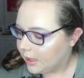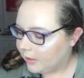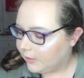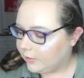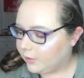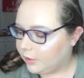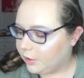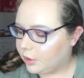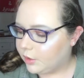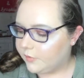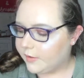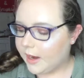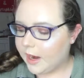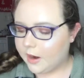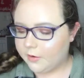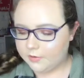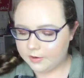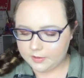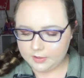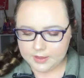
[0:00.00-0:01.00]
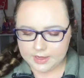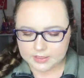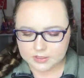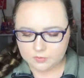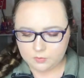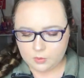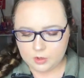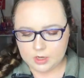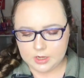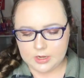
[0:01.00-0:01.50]
the
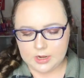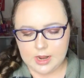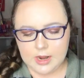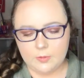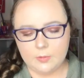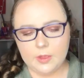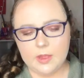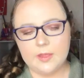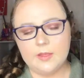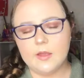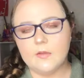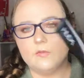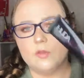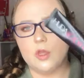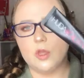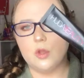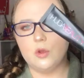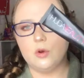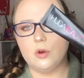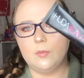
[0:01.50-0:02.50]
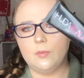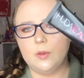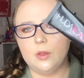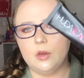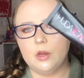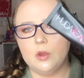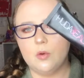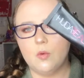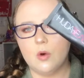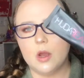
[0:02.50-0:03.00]
Hourglass one. I really love the Huda
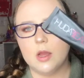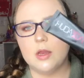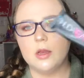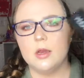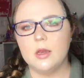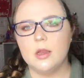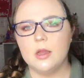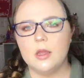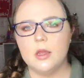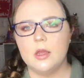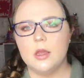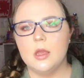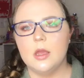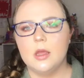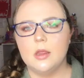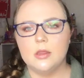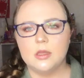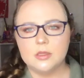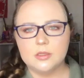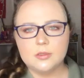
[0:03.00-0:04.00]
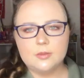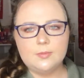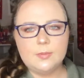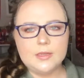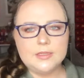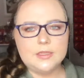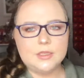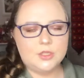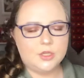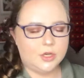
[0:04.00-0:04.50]
Beauty one. My
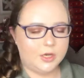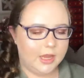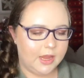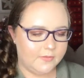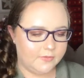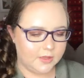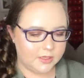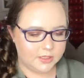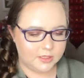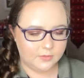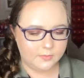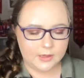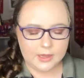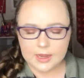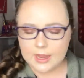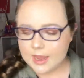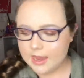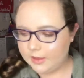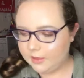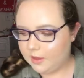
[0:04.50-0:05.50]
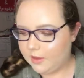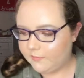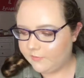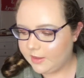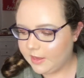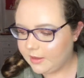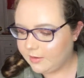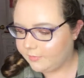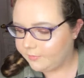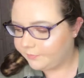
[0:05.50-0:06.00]
sister gave this to me. I love
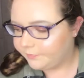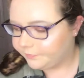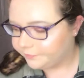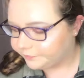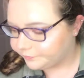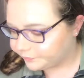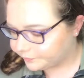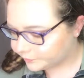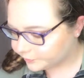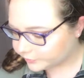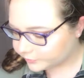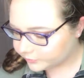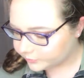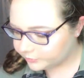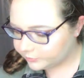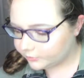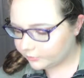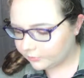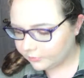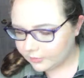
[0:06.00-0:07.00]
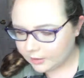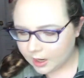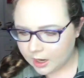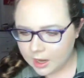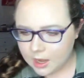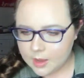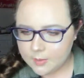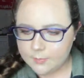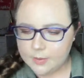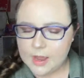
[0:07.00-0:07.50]
it,
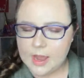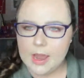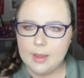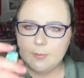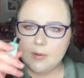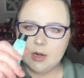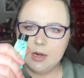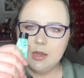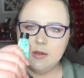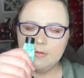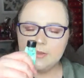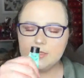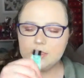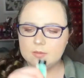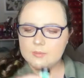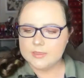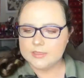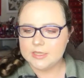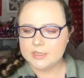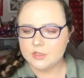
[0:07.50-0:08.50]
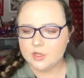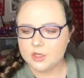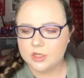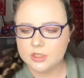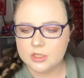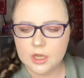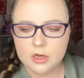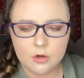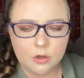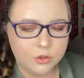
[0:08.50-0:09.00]
but I'm gonna give this to my sister
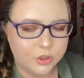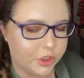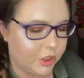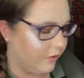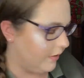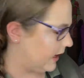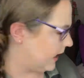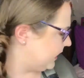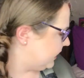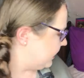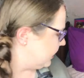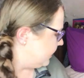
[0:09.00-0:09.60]
because I know she'll like